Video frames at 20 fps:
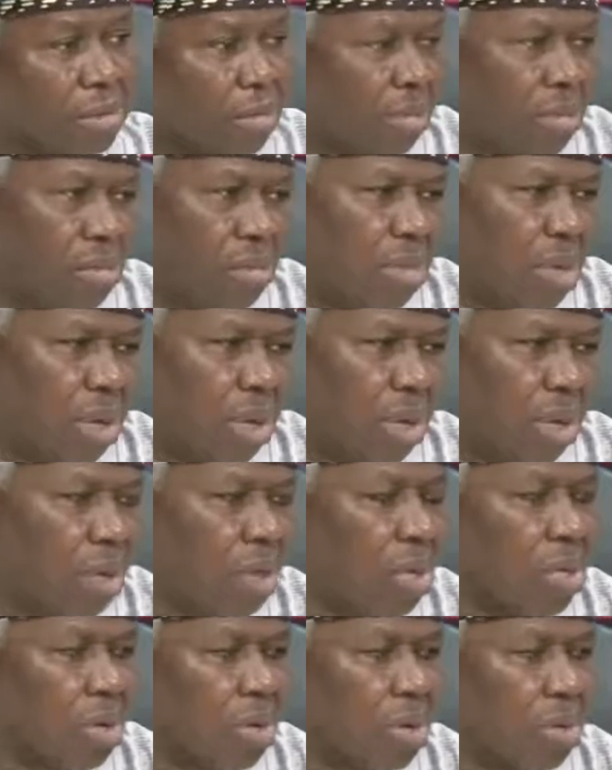The crust of
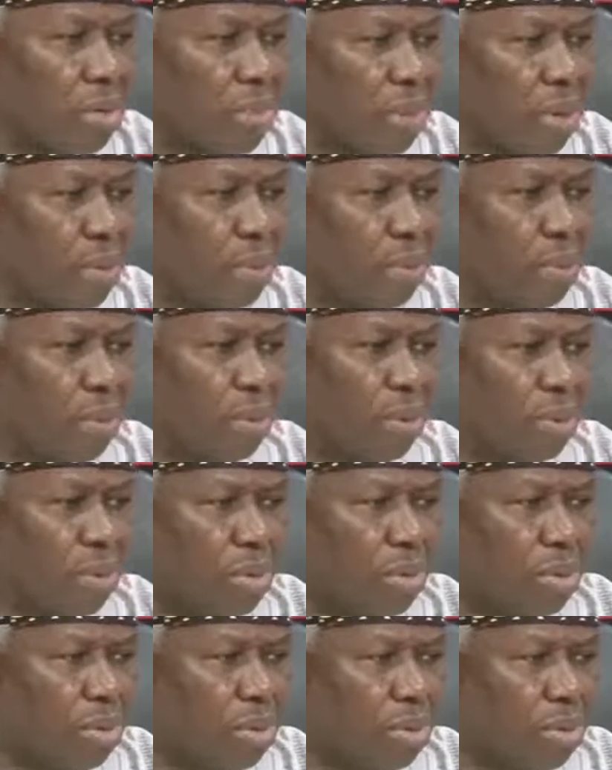the people
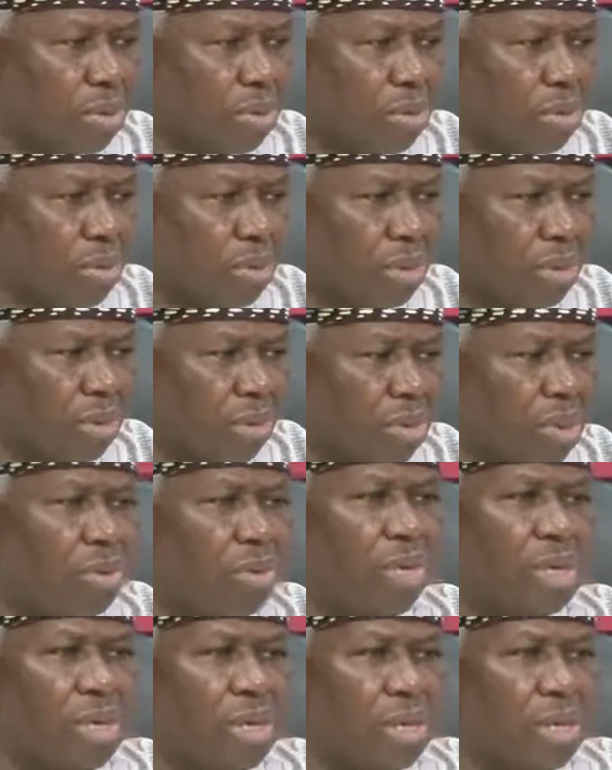doing the